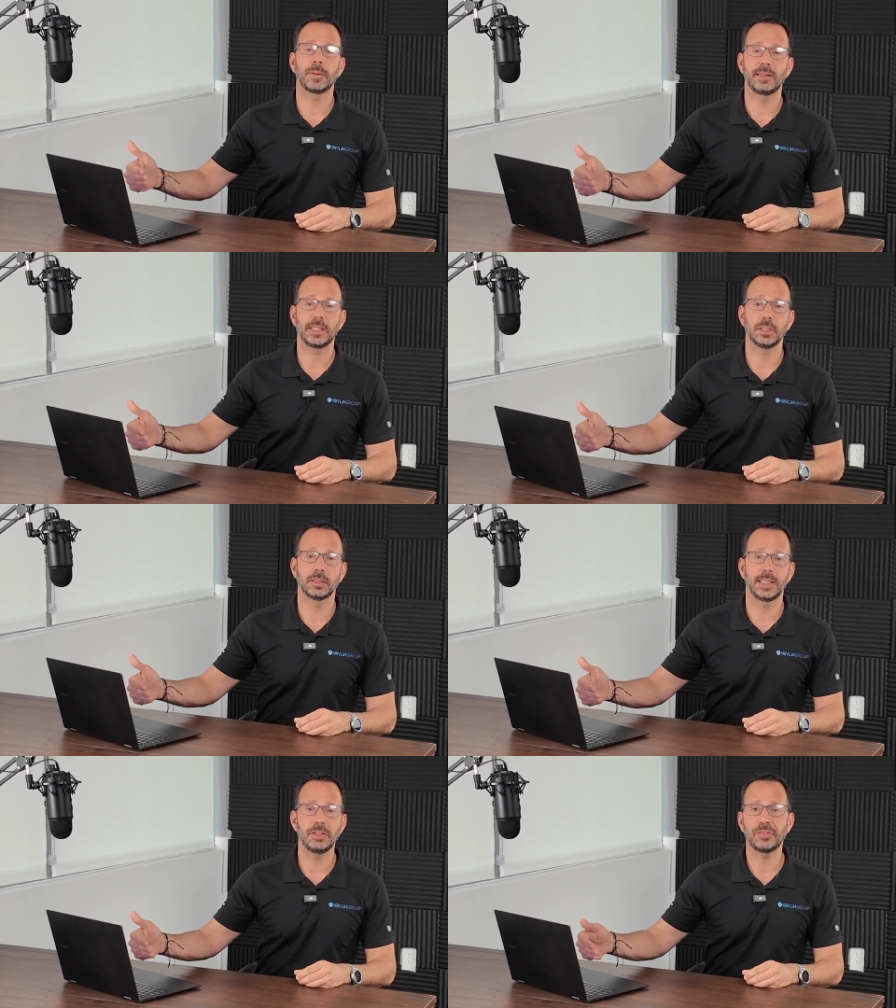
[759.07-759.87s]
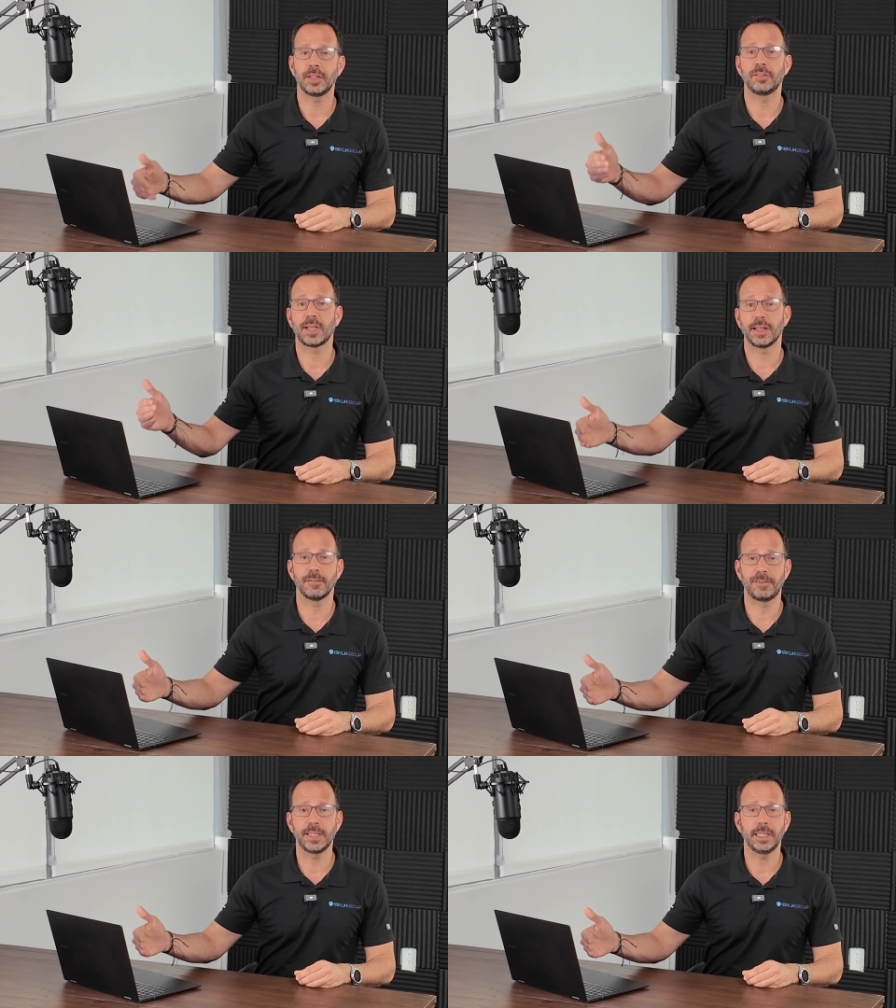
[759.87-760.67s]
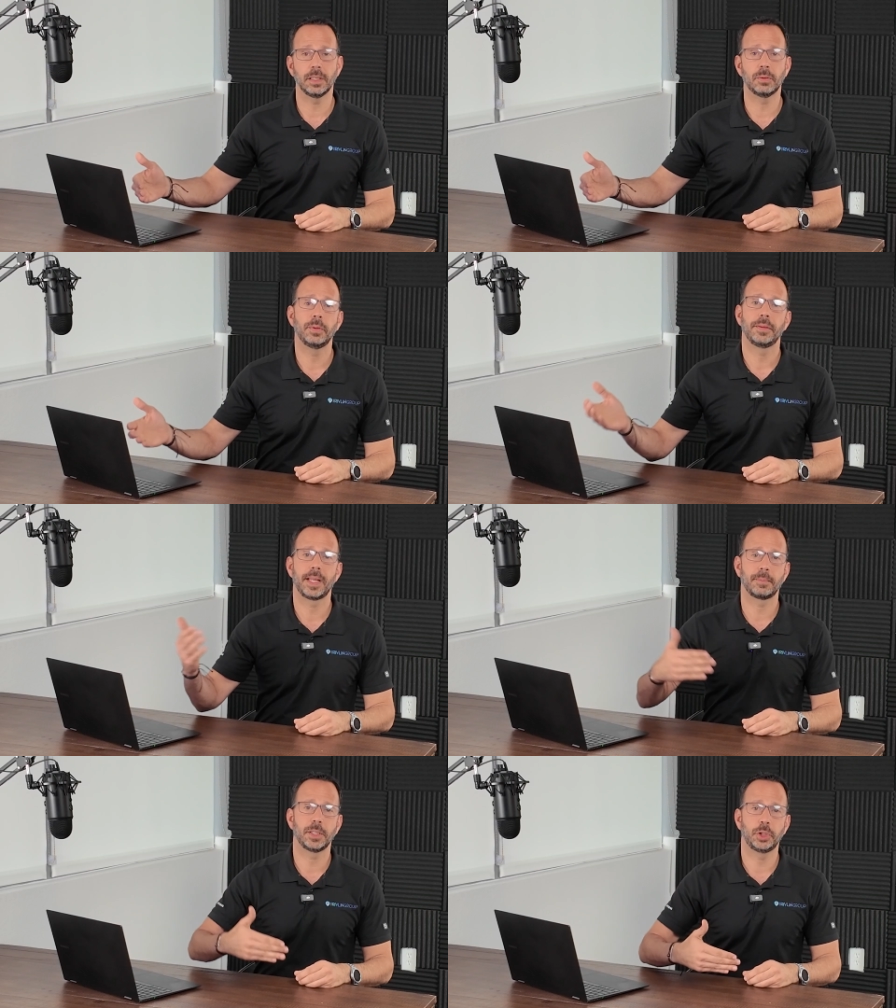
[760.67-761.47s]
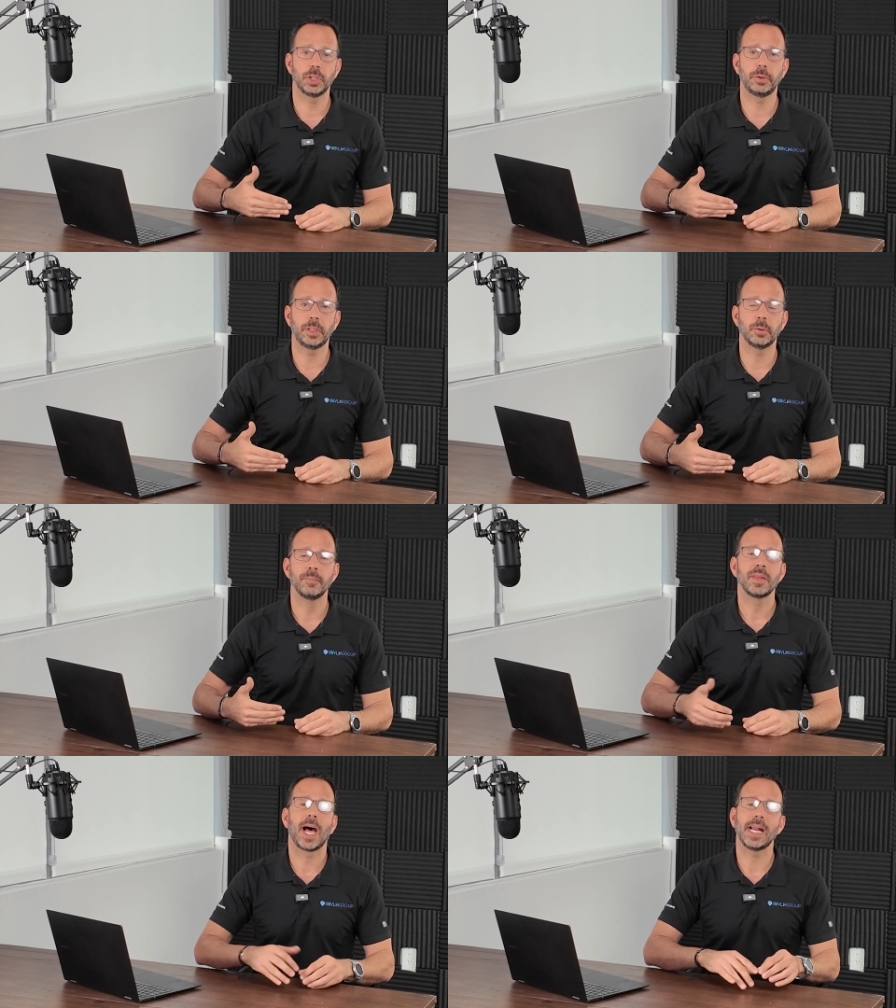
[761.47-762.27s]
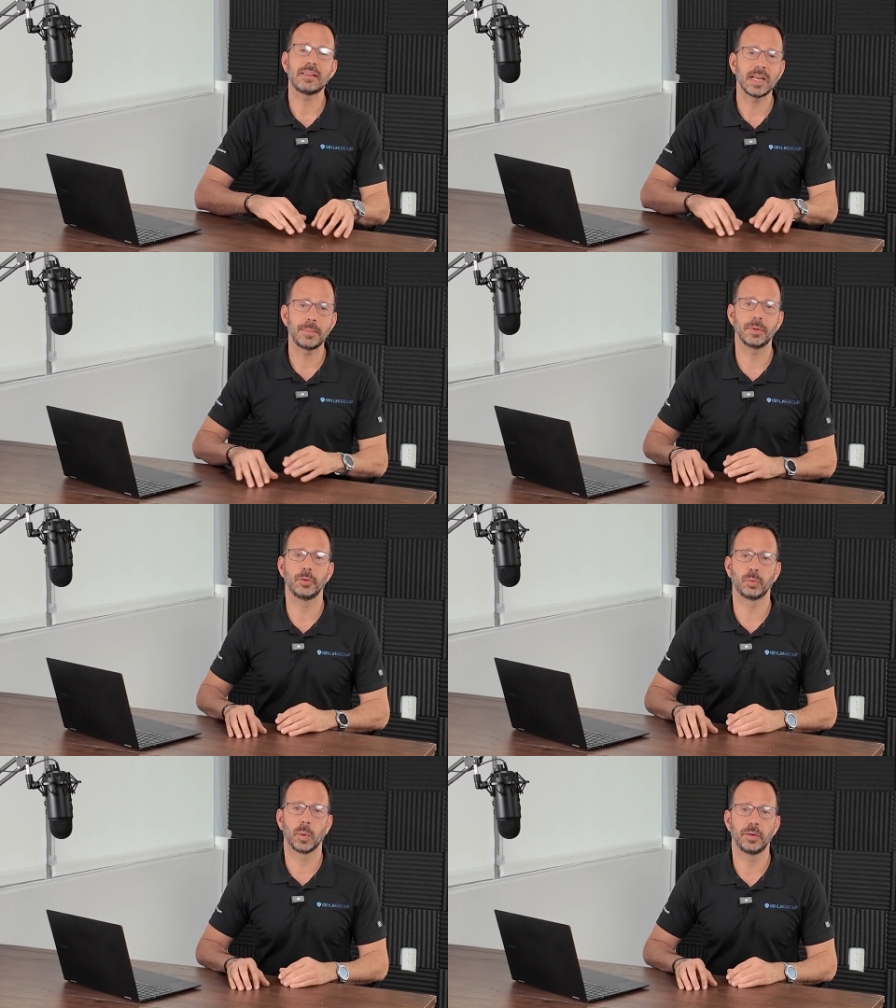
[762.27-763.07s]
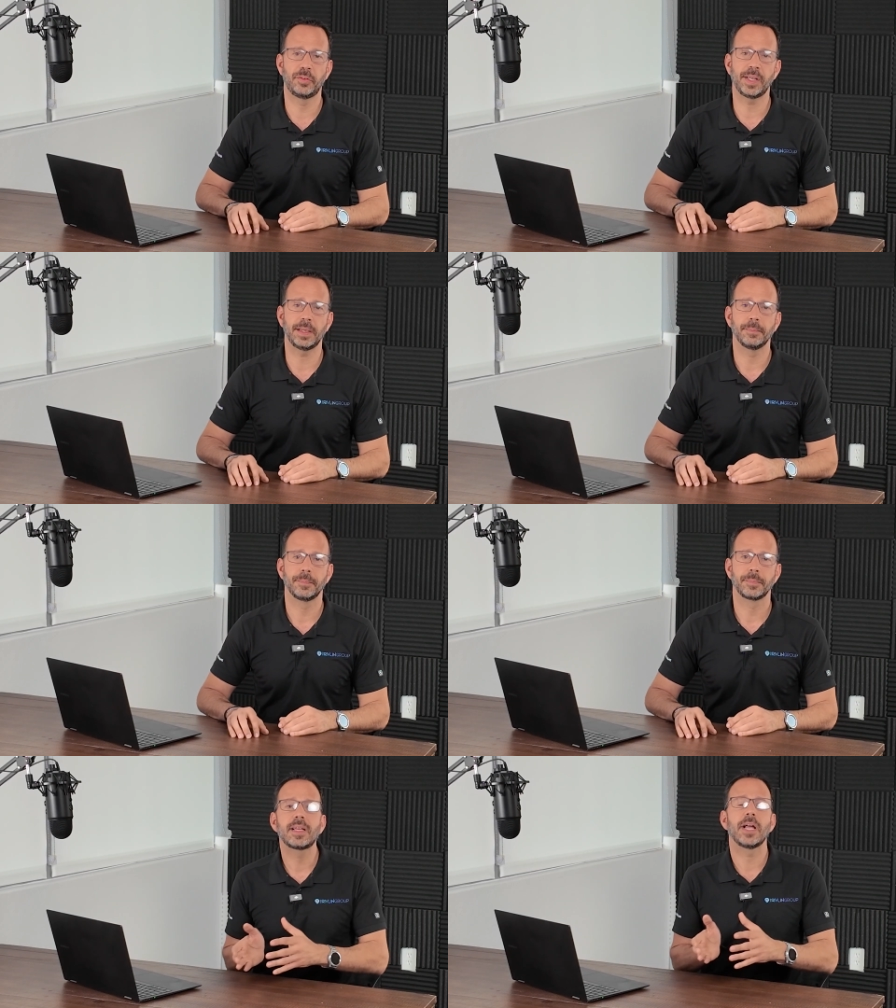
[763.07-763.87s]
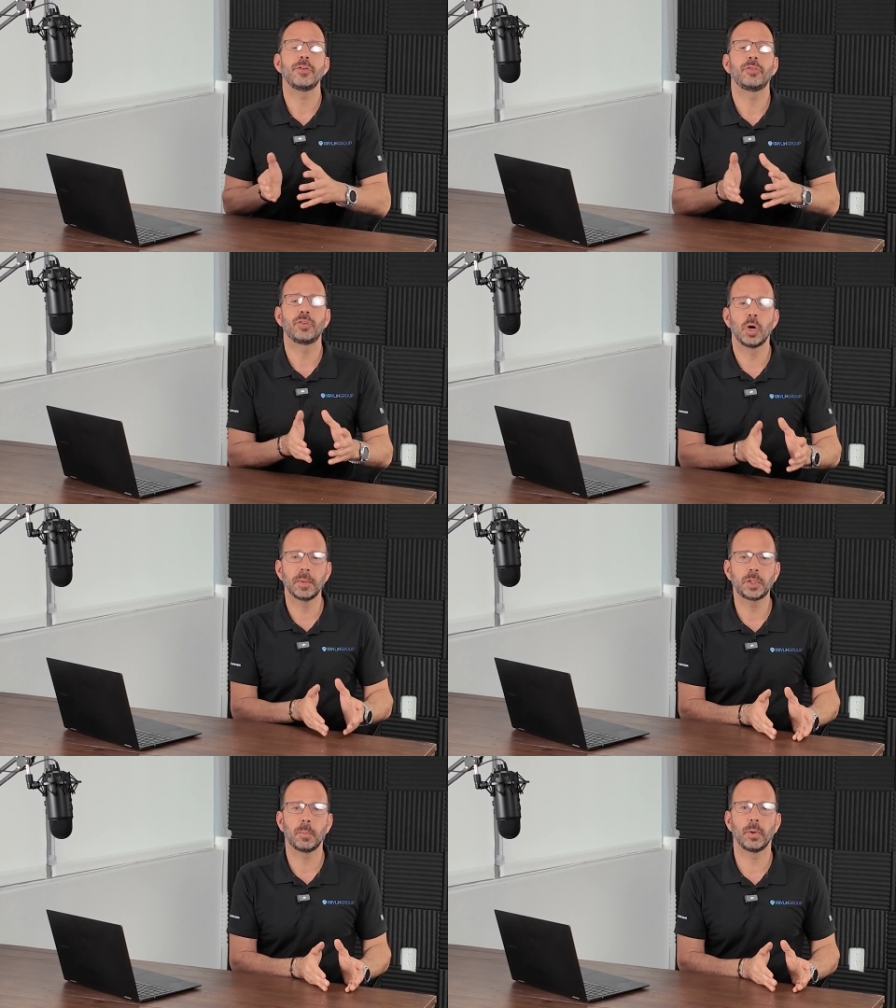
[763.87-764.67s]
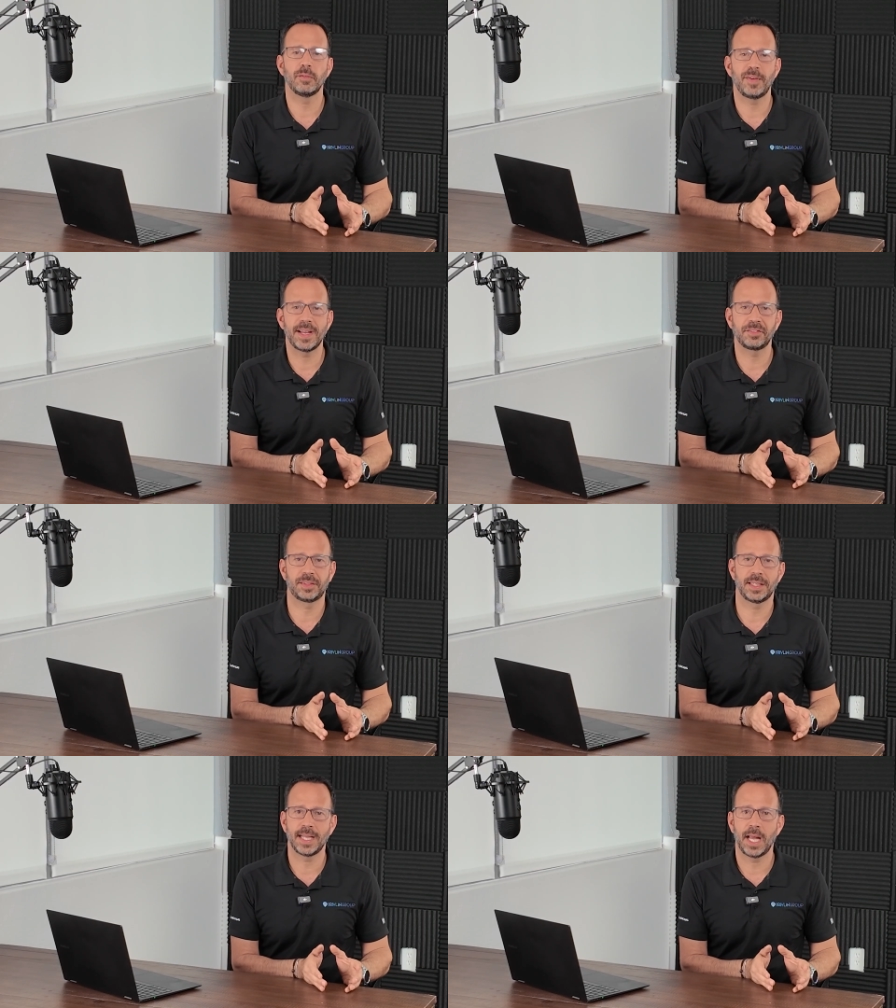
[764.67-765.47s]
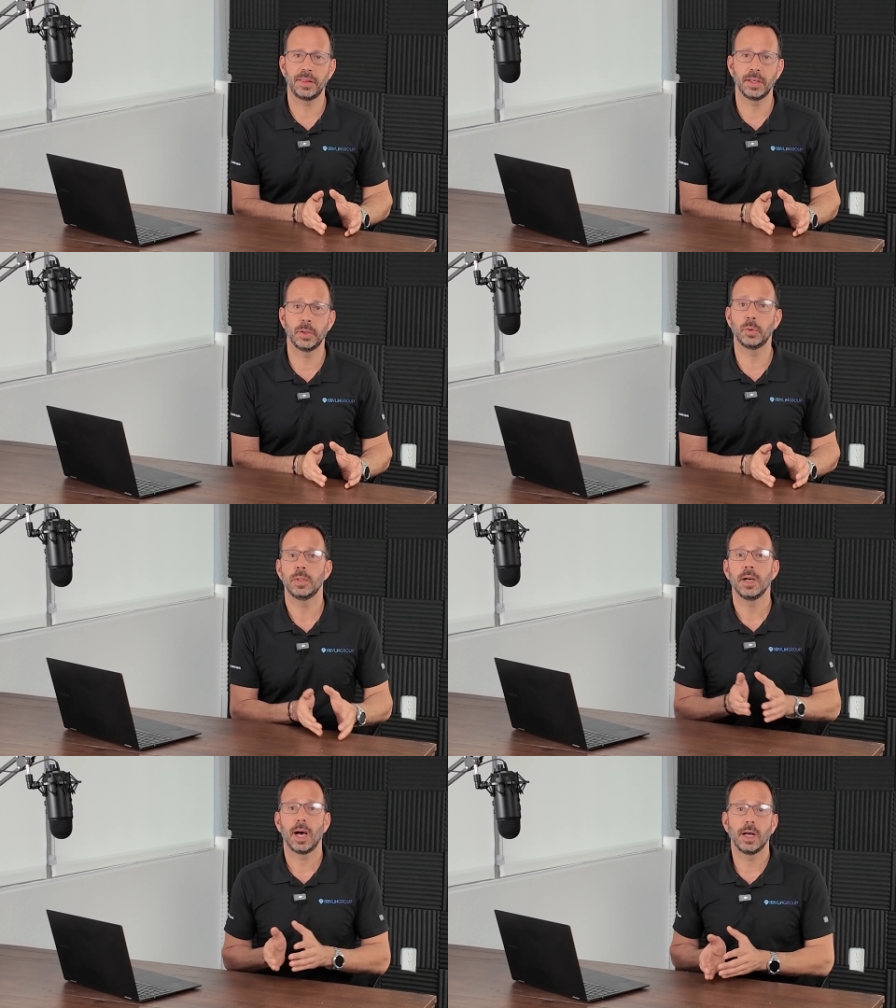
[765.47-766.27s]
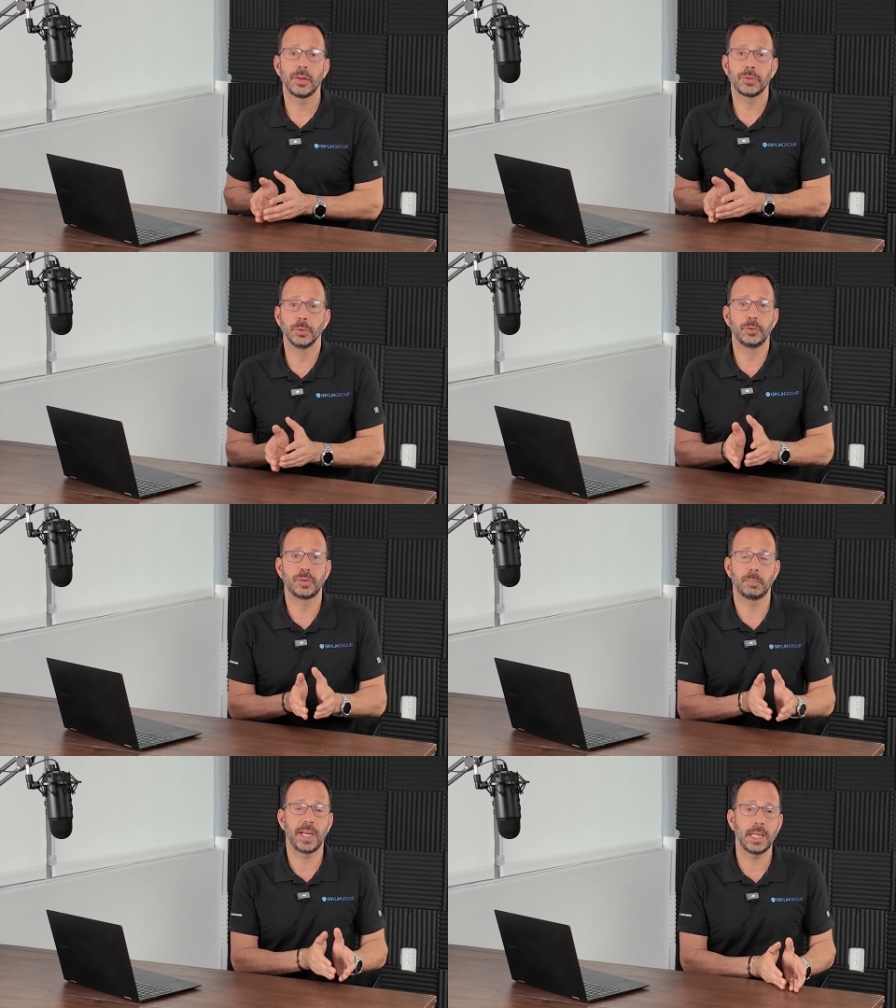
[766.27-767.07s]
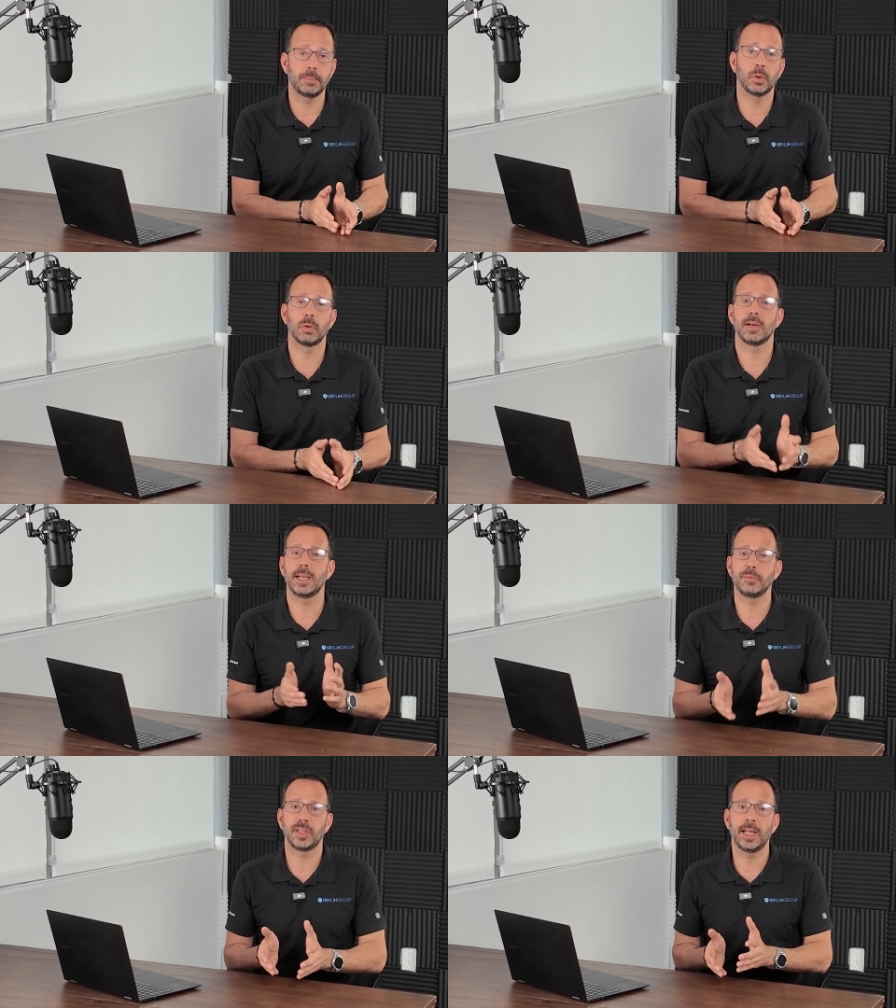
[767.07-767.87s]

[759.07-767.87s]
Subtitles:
particular instance, on the video that I'm gonna show you, I typed those words in. It's gotten so much more advanced than that, though, through some paid programs